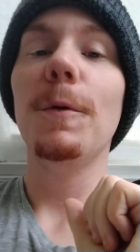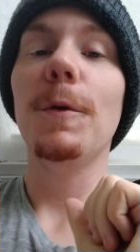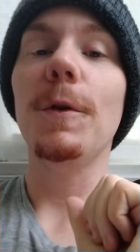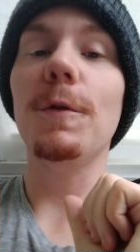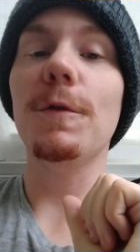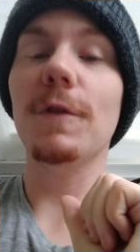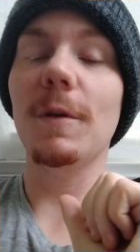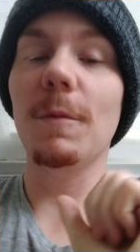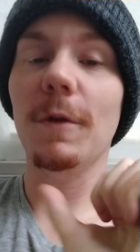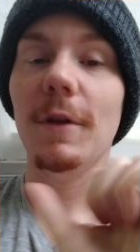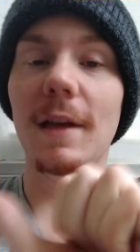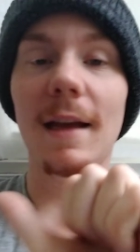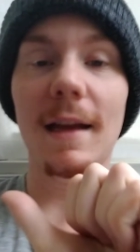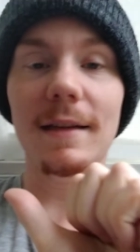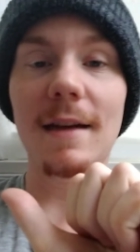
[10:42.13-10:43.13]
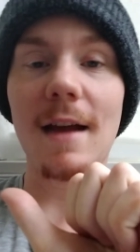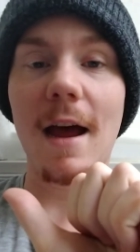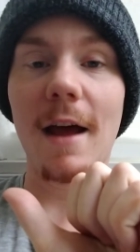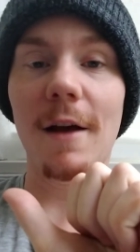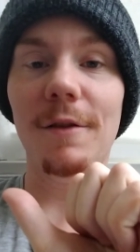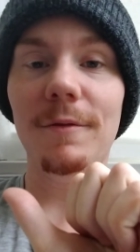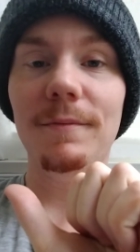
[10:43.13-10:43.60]
Usually we're looking at
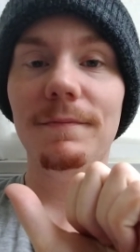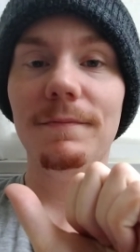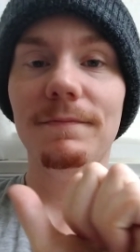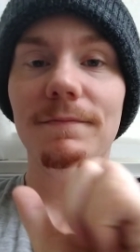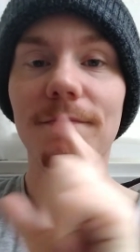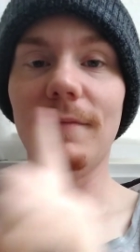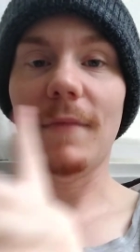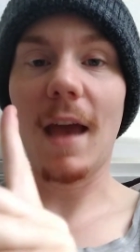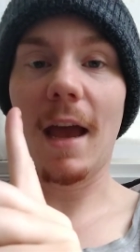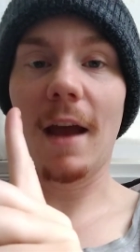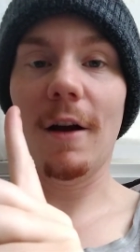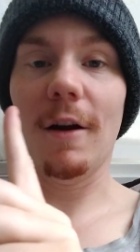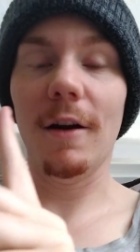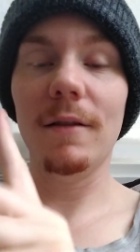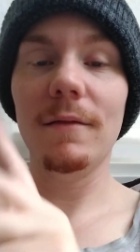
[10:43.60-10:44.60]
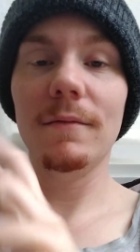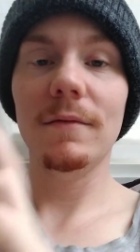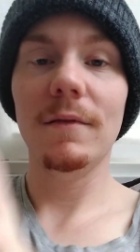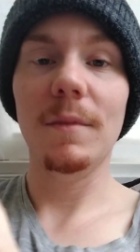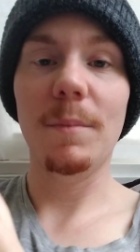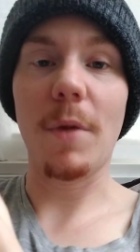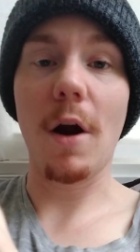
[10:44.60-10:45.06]
denial, anger,
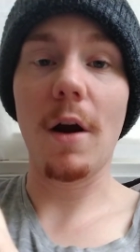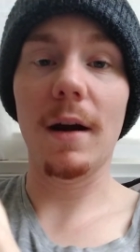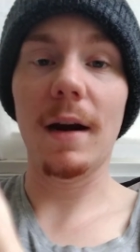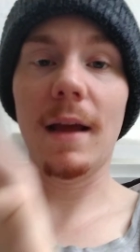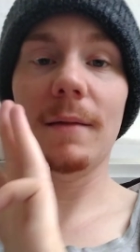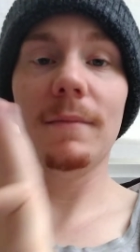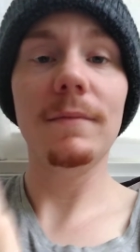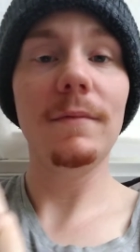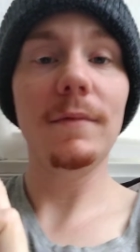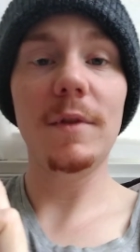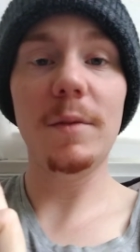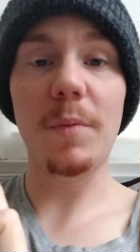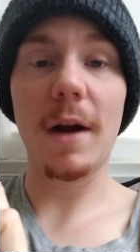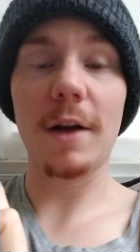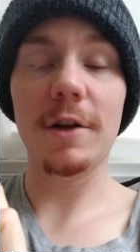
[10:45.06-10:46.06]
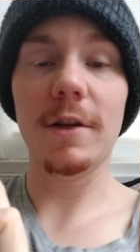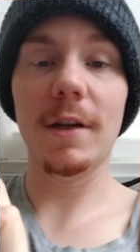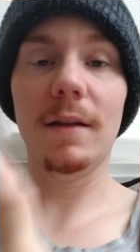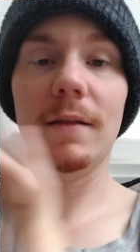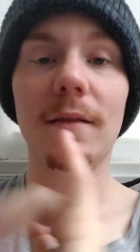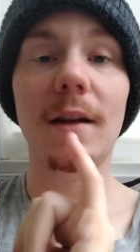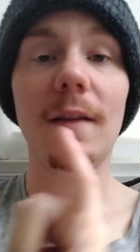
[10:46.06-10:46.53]
bargaining,
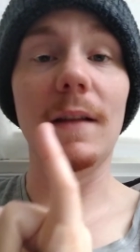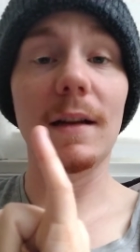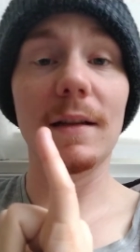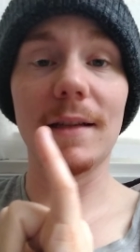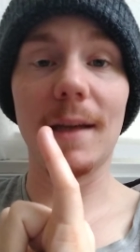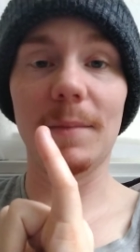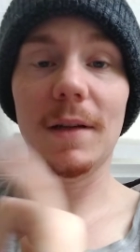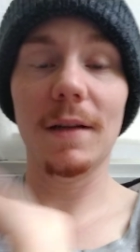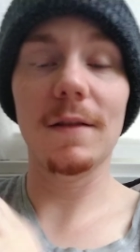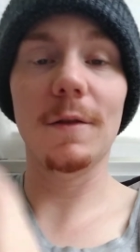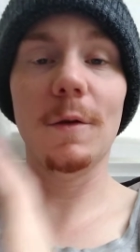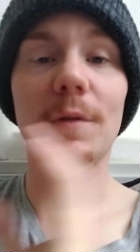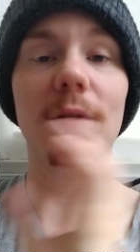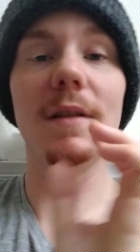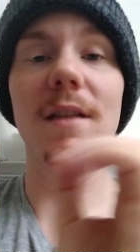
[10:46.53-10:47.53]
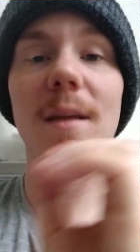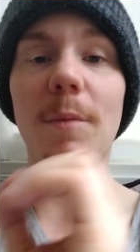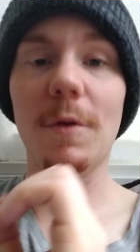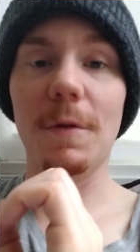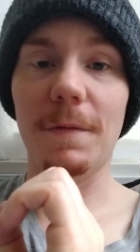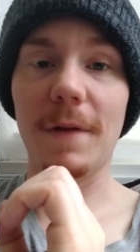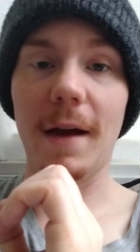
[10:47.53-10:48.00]
depression, and then acceptance. Those are the
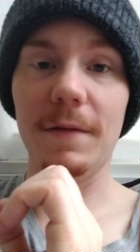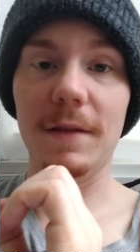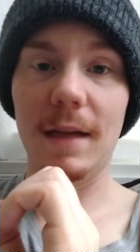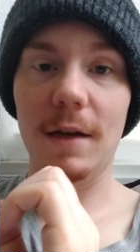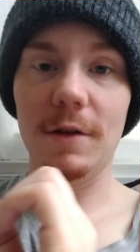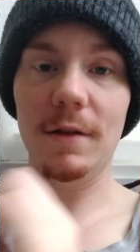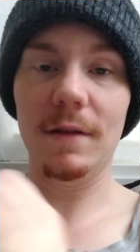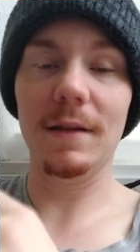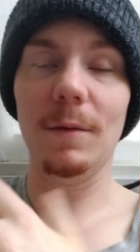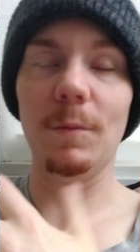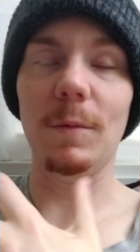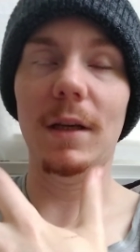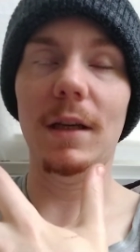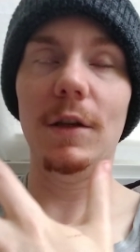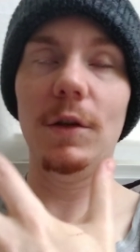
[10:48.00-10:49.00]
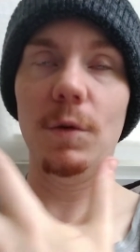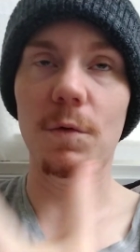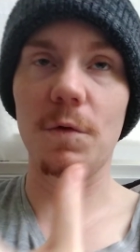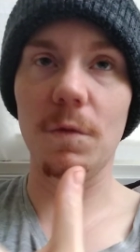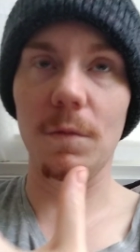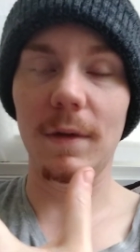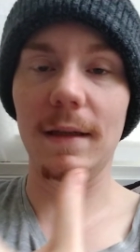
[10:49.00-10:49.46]
typical 5 stages that we
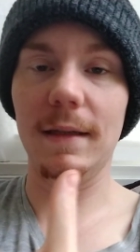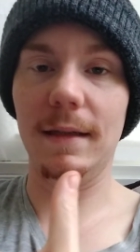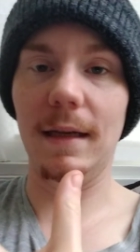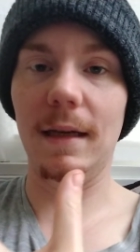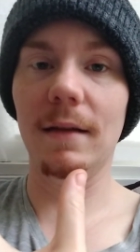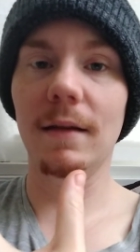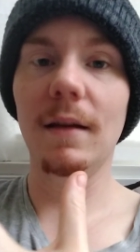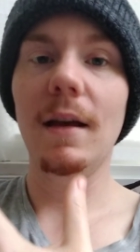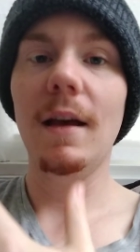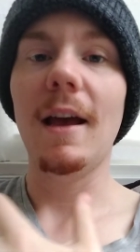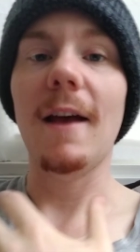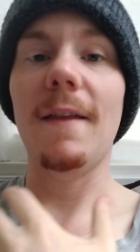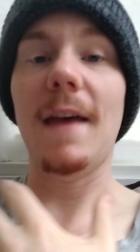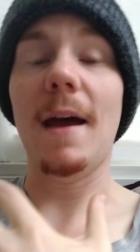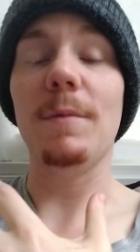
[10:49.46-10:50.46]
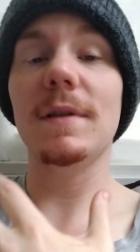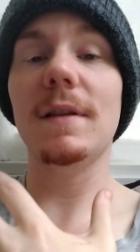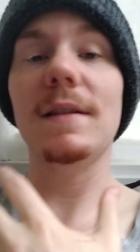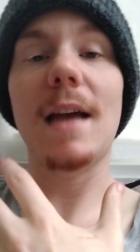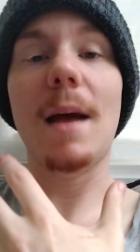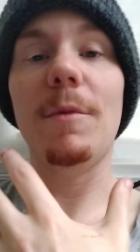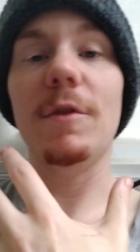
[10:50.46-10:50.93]
usually see. And that was
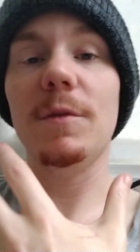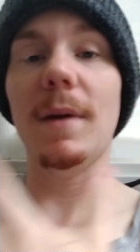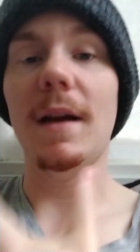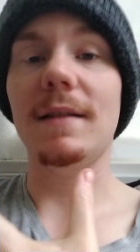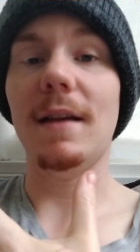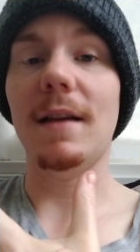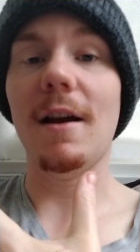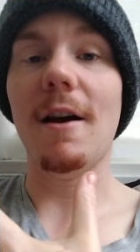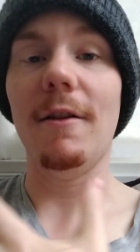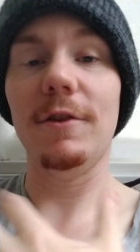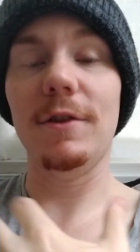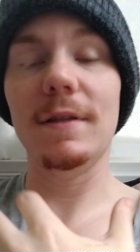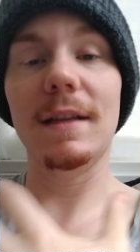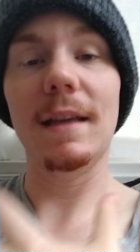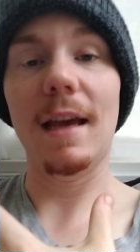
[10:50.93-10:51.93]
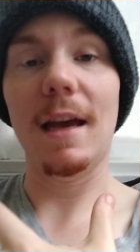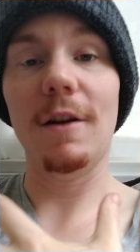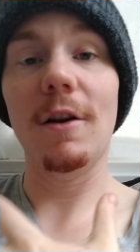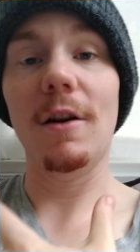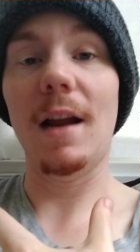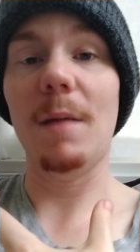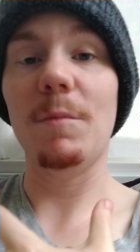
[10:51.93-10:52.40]
established by a psychologist. Again,
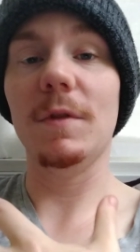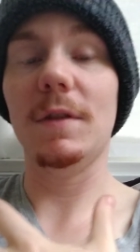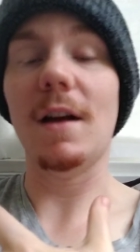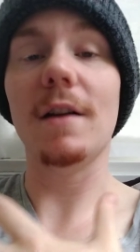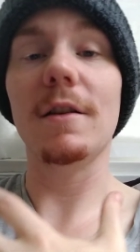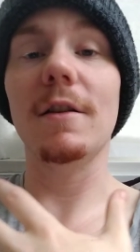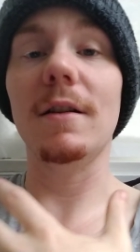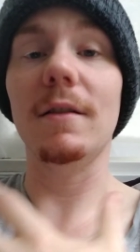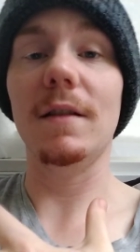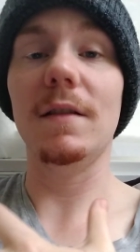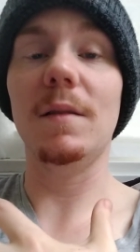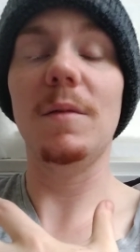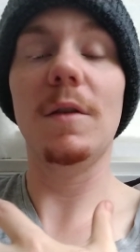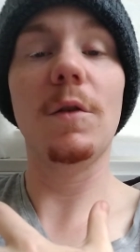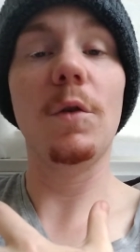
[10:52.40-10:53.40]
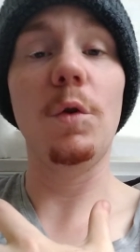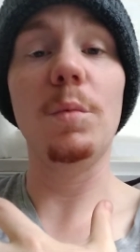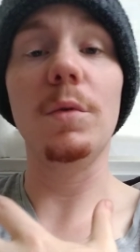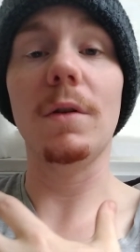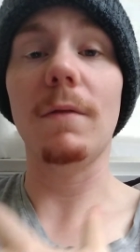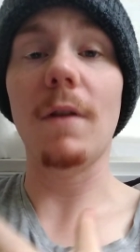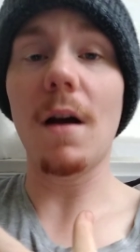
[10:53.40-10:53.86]
her name was Dr. Elisabeth
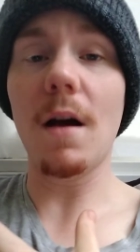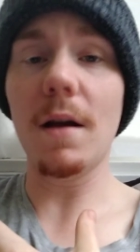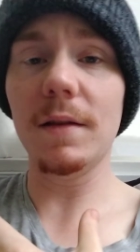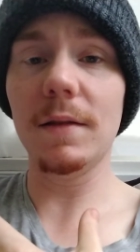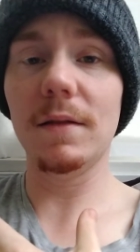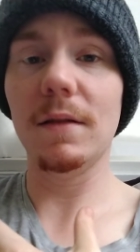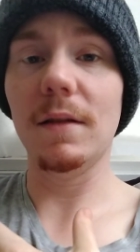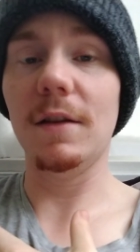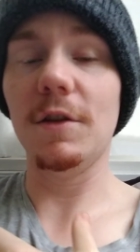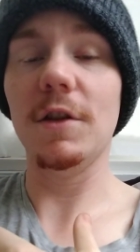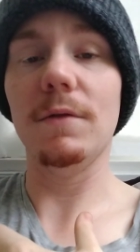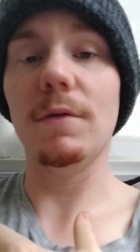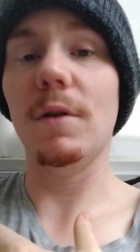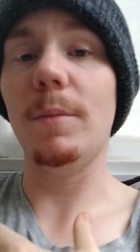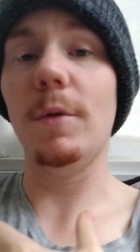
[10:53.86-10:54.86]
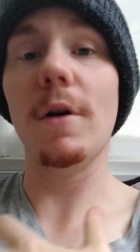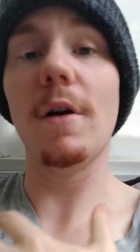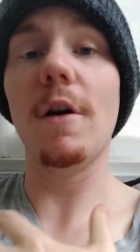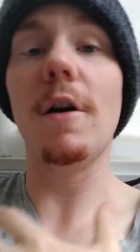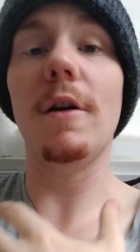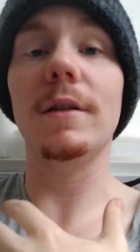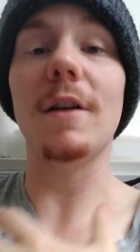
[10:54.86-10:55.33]
Kübler-Ross, and she wrote a book
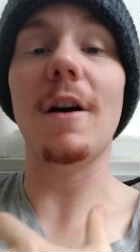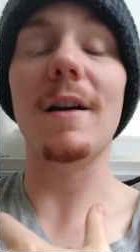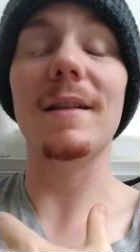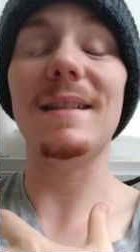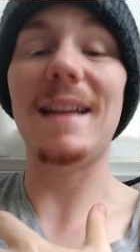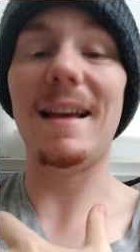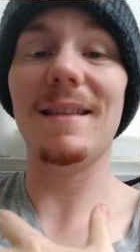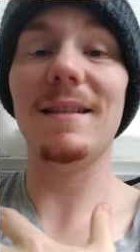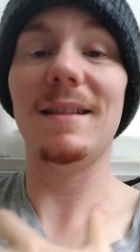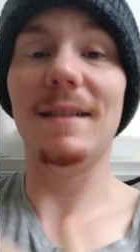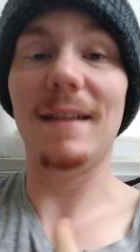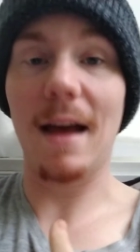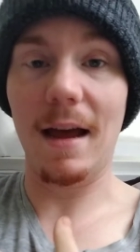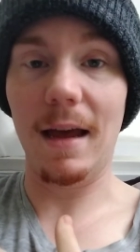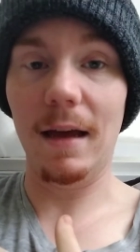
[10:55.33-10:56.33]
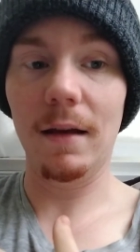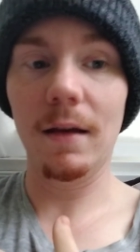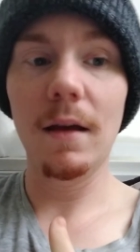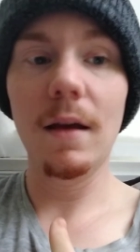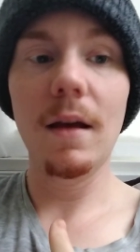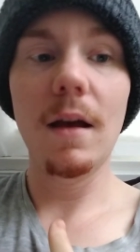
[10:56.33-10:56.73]
called On Death and Dying.